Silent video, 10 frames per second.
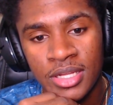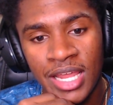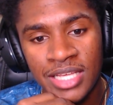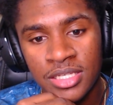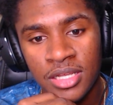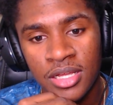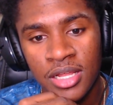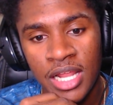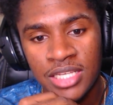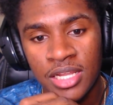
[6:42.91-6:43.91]
That's a,
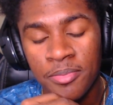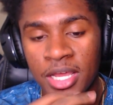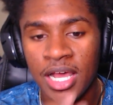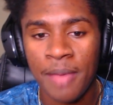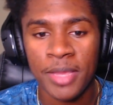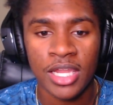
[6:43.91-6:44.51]
because, I mean,